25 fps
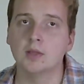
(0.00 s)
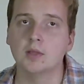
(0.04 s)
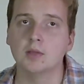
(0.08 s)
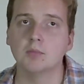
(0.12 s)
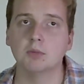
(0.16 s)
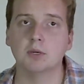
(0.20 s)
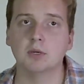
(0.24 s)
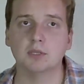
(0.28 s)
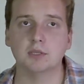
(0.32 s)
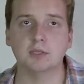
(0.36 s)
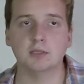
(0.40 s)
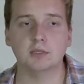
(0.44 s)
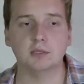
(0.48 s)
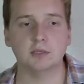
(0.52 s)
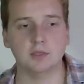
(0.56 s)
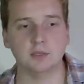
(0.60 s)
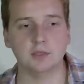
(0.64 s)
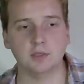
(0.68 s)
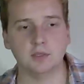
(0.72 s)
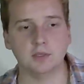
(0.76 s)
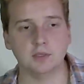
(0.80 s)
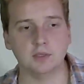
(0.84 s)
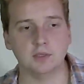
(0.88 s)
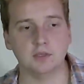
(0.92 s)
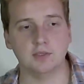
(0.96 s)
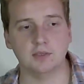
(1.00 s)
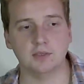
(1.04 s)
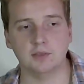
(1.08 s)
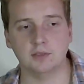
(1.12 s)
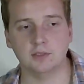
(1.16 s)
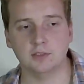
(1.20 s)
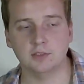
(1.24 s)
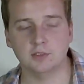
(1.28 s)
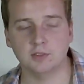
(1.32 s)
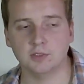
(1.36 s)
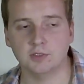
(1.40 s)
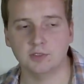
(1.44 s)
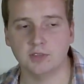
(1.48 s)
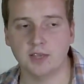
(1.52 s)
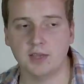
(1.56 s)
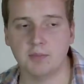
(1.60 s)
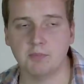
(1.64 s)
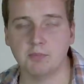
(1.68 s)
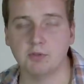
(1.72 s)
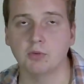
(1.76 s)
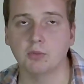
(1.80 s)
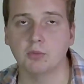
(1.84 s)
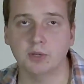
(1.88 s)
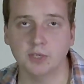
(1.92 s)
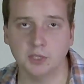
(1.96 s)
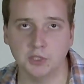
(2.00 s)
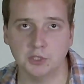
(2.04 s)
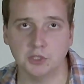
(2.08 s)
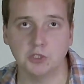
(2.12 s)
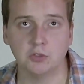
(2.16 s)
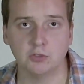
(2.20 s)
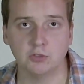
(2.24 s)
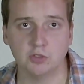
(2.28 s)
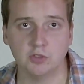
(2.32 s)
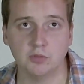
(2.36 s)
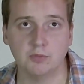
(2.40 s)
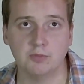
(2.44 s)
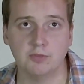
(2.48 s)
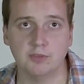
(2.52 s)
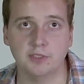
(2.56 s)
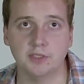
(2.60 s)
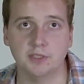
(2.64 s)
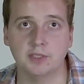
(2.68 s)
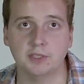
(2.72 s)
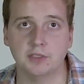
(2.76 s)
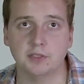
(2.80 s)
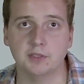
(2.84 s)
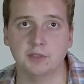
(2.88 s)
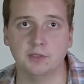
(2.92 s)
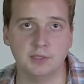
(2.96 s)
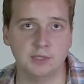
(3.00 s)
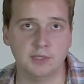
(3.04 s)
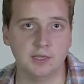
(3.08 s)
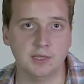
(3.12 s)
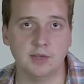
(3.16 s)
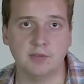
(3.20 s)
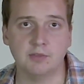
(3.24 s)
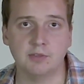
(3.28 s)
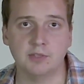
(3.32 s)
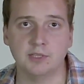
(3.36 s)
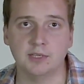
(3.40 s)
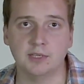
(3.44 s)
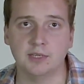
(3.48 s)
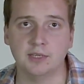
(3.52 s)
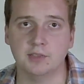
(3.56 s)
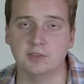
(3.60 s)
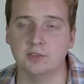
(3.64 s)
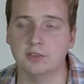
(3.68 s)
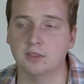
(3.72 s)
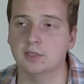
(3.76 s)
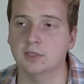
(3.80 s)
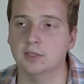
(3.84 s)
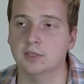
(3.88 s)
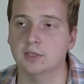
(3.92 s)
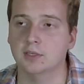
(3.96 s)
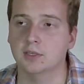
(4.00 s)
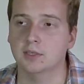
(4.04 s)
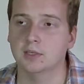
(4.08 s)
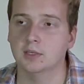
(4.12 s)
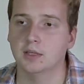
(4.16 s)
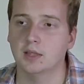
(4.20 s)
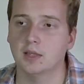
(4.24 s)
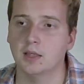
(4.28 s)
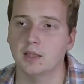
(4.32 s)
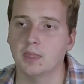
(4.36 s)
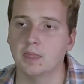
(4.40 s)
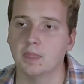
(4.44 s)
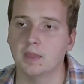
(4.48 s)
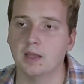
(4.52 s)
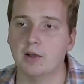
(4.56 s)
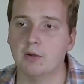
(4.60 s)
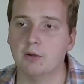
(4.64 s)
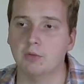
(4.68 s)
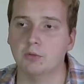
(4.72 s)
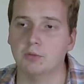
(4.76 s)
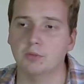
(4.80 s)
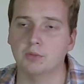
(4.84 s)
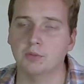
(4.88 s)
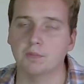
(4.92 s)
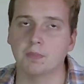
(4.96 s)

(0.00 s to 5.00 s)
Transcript: But this example, the way it shows up very clearly every day, is how